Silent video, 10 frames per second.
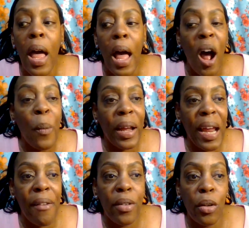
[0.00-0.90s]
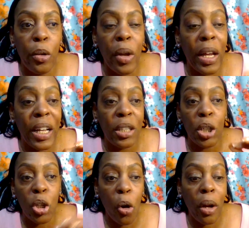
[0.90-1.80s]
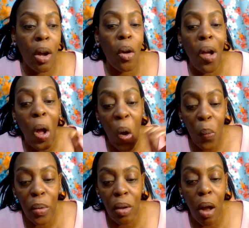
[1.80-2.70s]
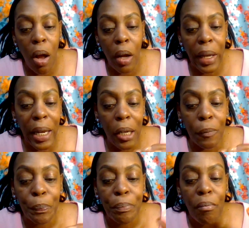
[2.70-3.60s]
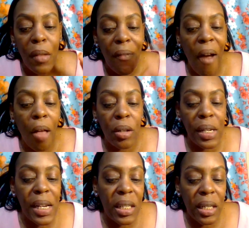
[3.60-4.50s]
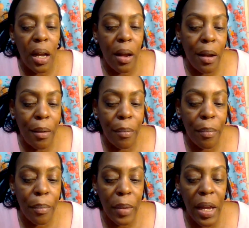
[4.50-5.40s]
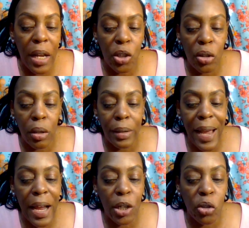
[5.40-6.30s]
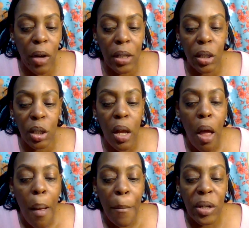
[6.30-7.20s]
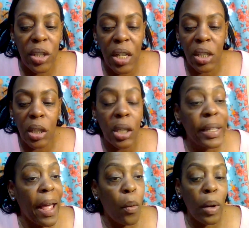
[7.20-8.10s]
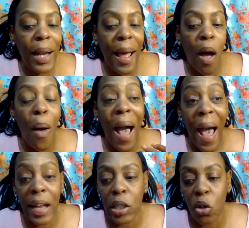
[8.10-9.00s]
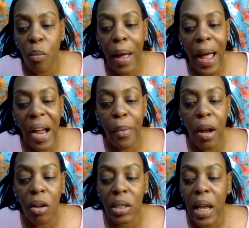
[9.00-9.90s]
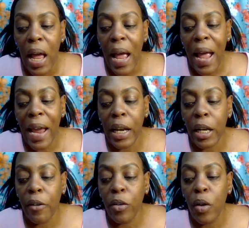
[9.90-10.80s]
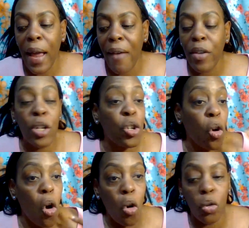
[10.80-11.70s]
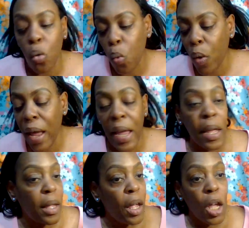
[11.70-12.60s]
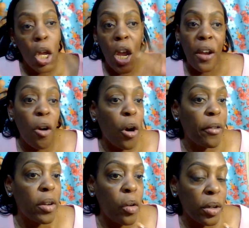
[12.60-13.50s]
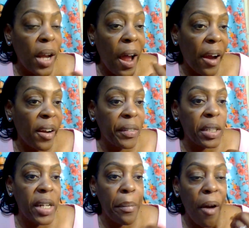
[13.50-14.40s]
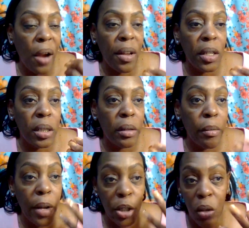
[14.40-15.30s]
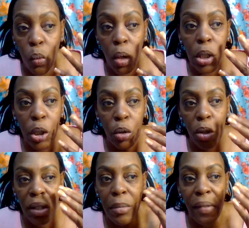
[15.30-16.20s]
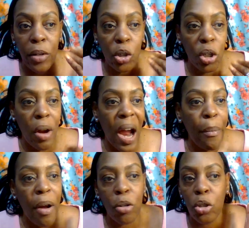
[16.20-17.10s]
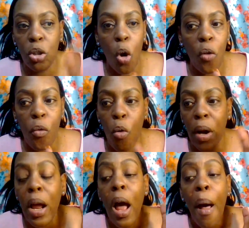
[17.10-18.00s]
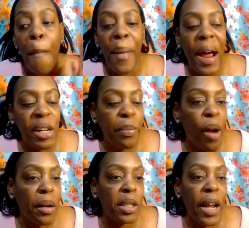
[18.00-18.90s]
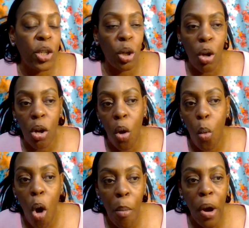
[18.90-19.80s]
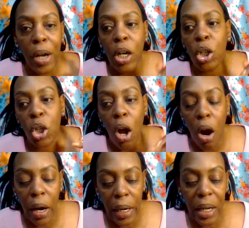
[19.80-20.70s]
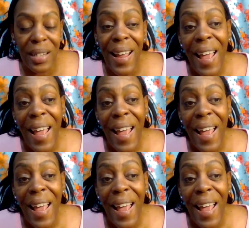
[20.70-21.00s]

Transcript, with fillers: hope i gave you a good tutorial i hope you all can follow these um, inst not instructions, but just look at what how I do my eyebrows. And if you have it your own way, and, or if you are tired of the same products that you want to do something different to your eyebrows, go for it. Buy these products at your local Walmart, Target.